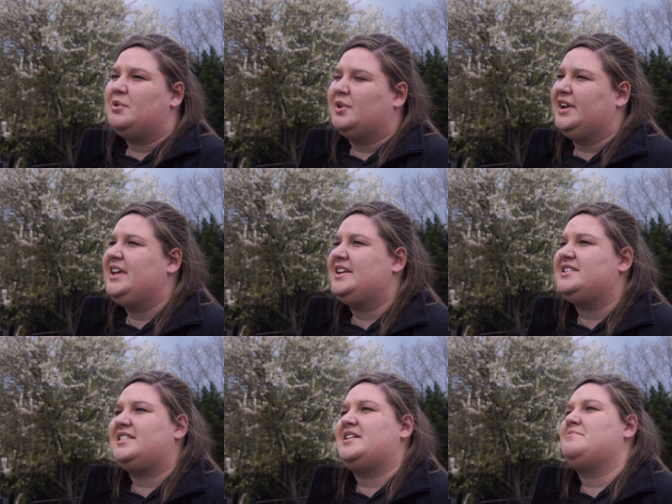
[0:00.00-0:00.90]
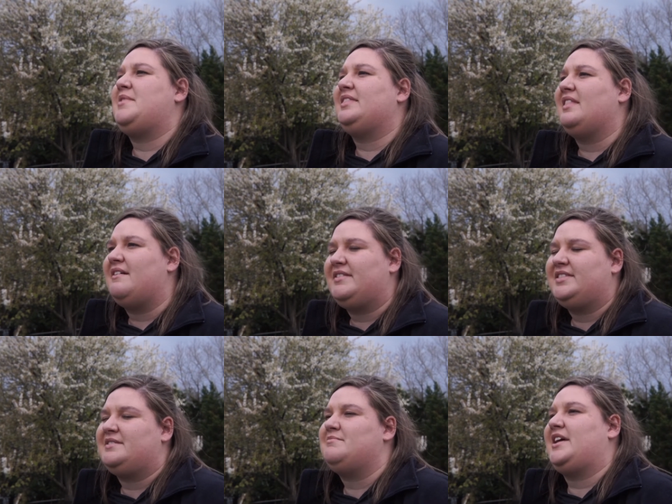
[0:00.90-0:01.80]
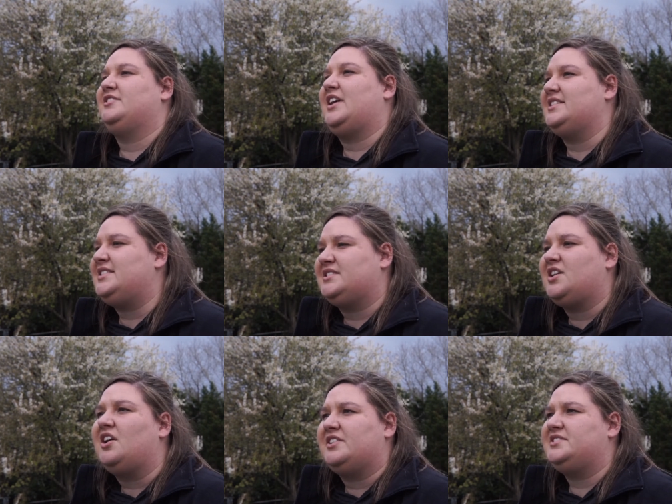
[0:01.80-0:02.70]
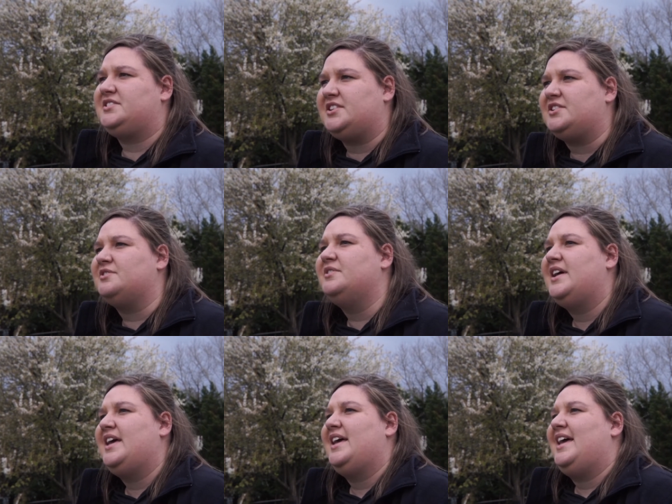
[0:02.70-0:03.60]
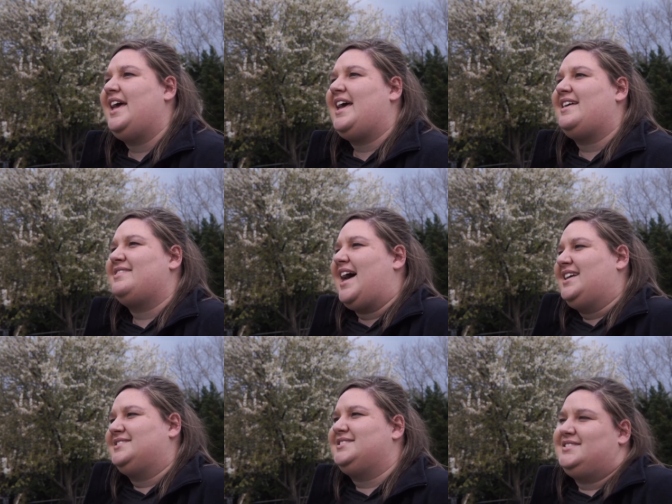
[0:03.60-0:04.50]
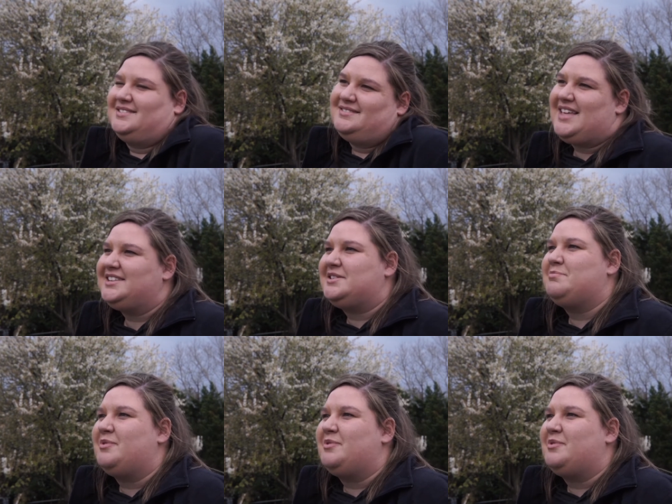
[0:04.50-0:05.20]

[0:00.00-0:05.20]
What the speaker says: pouring into them and loving them like Christ has called us to. And that's the